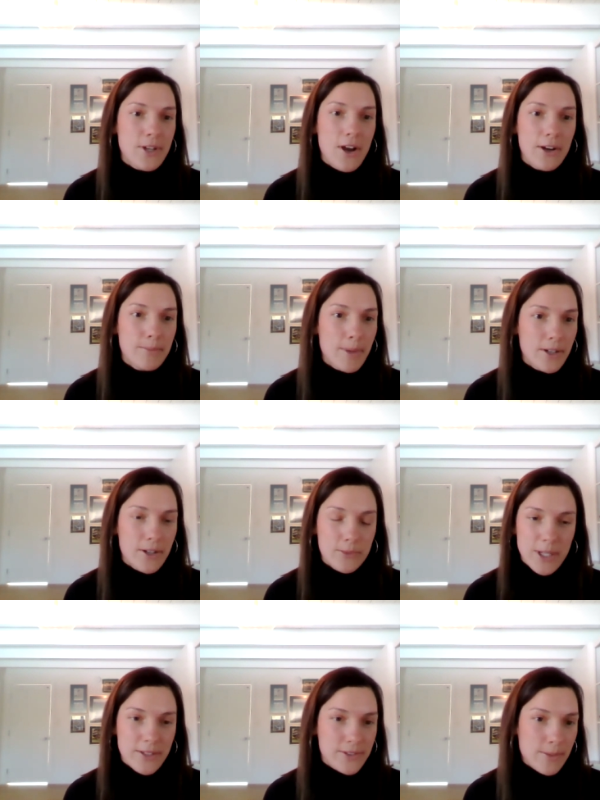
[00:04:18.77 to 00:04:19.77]
Our,
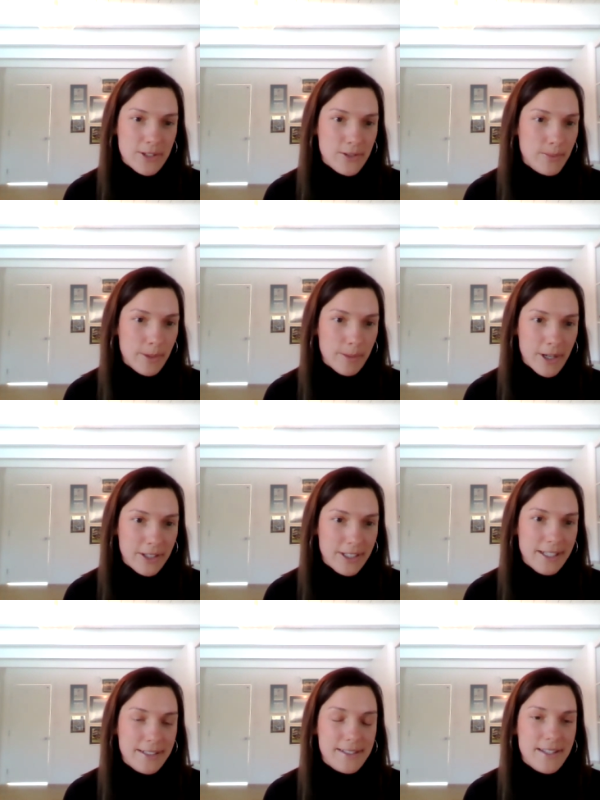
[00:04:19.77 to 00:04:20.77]
we have so many
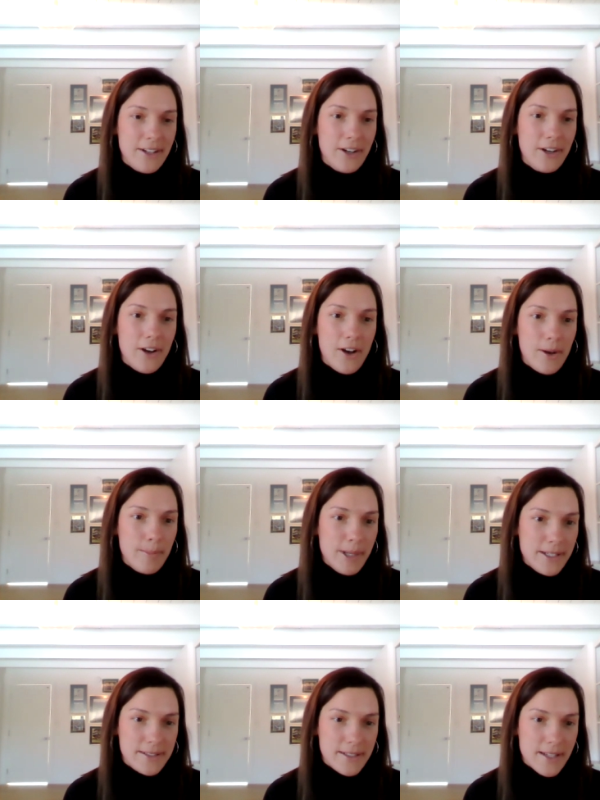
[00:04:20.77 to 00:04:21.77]
supermarkets that are all
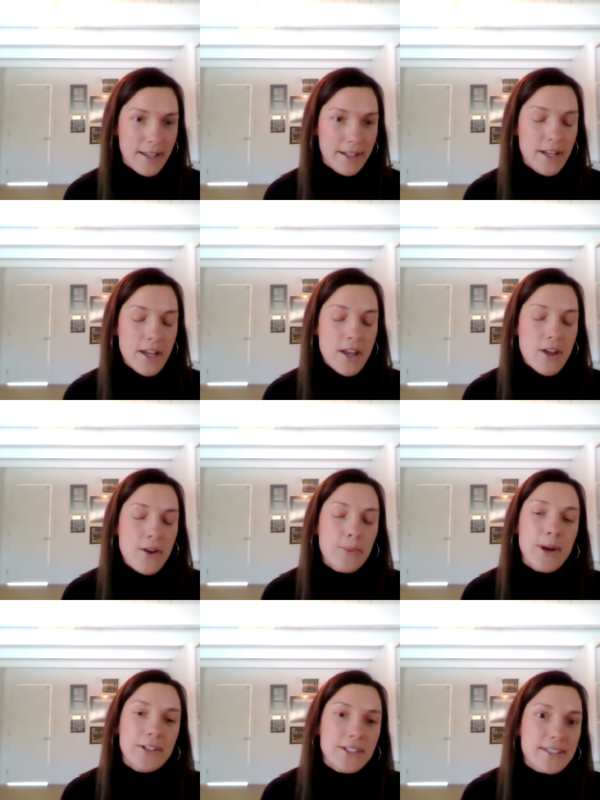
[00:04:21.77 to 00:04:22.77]
based on
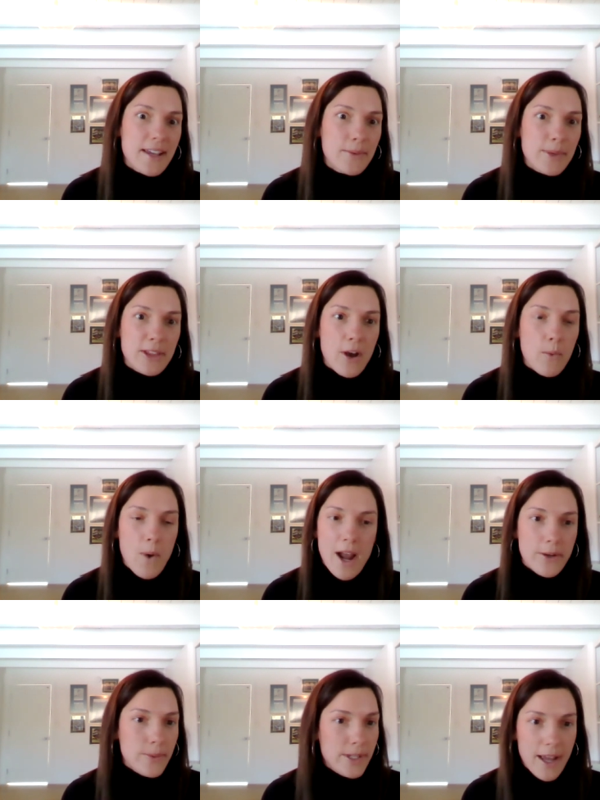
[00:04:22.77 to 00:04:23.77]
wellness. And we thought, why
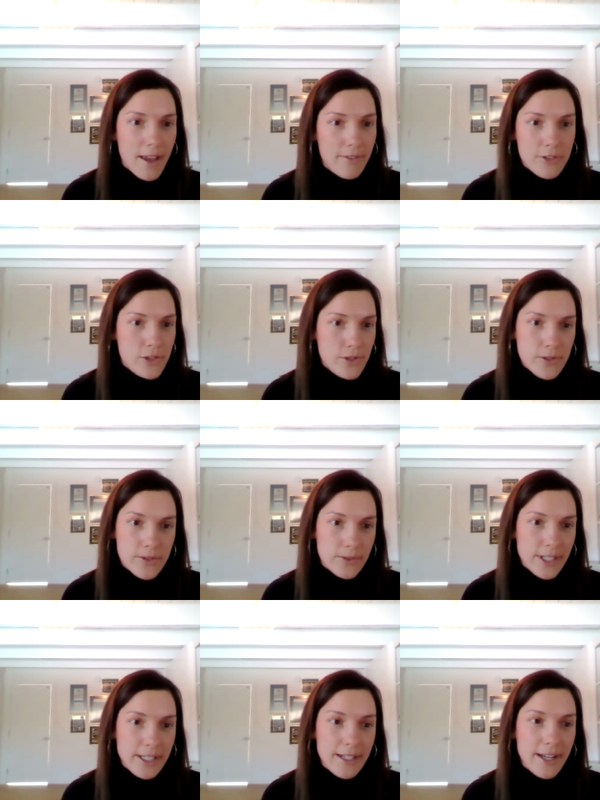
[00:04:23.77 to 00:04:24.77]
do we not have a
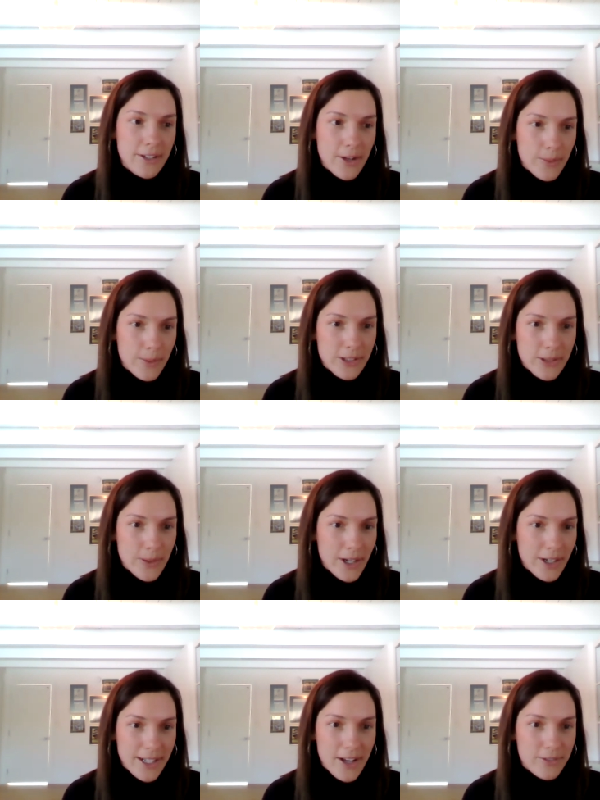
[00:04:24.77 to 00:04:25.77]
juicery? I know where you are
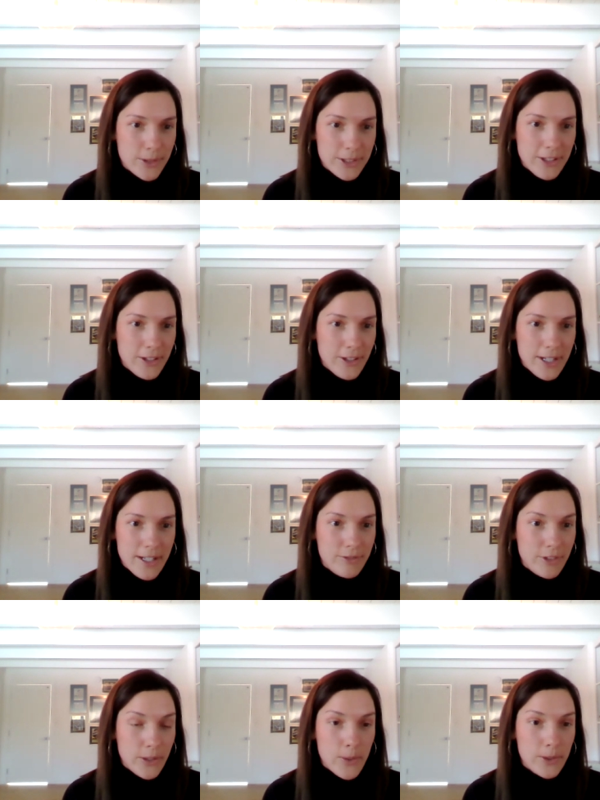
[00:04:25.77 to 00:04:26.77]
in California, they're on
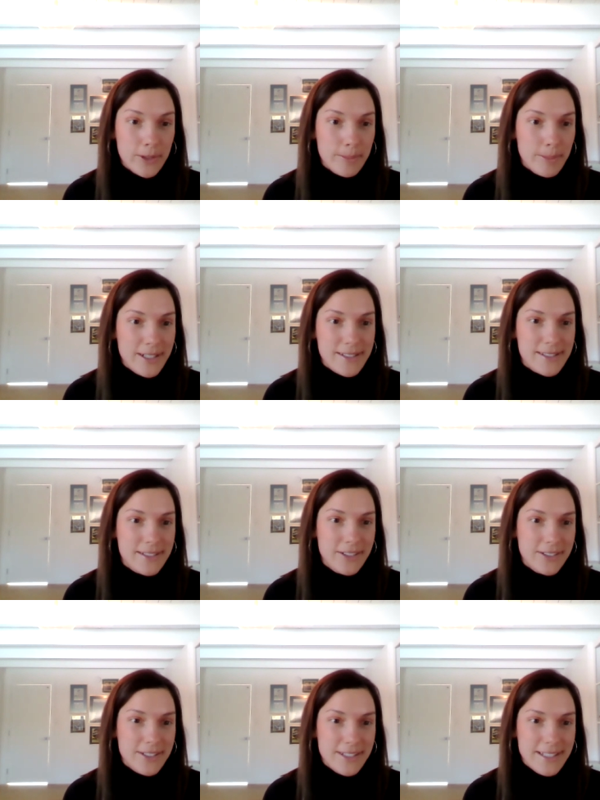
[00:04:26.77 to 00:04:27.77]
every corner, but
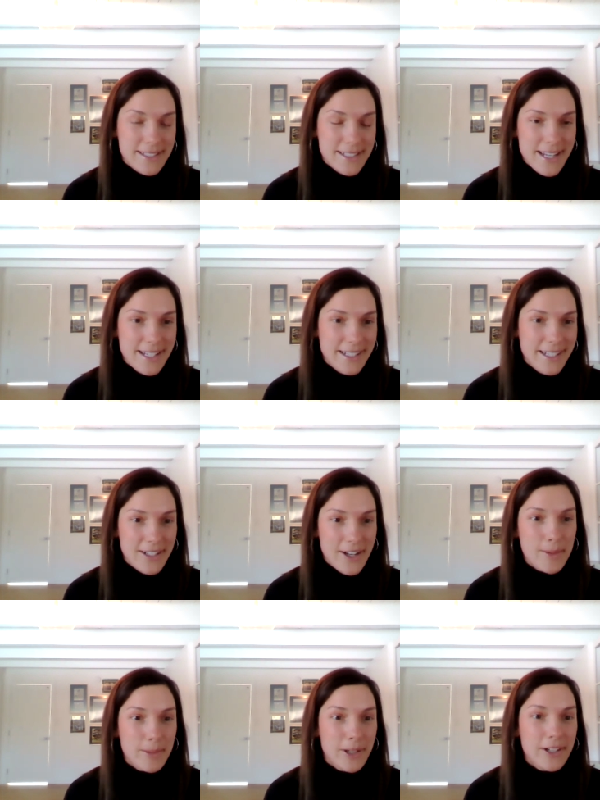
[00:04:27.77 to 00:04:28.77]
still to this day in Ann
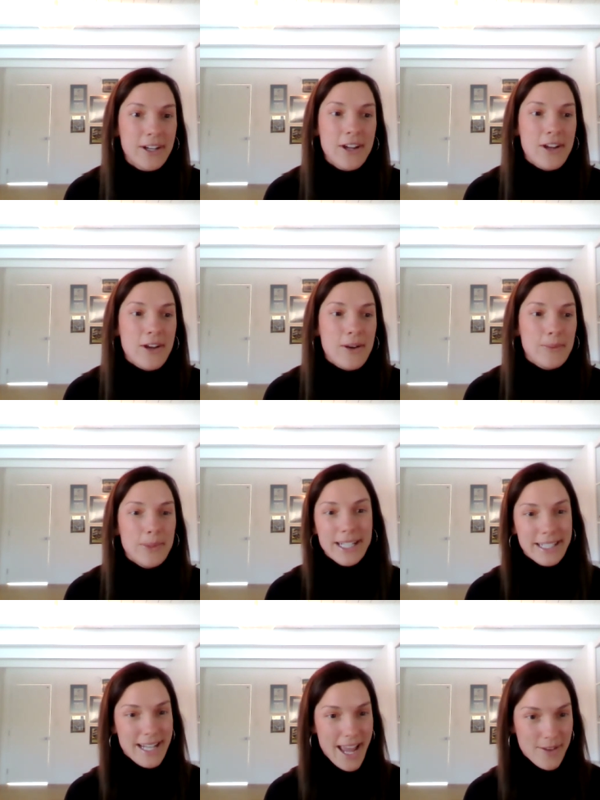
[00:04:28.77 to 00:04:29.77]
Arbor, we
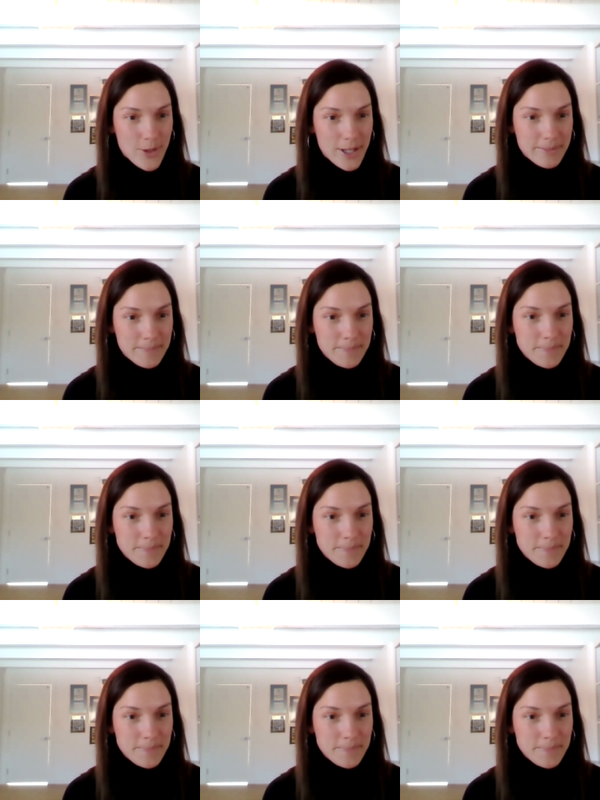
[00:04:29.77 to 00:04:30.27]
didn't have one.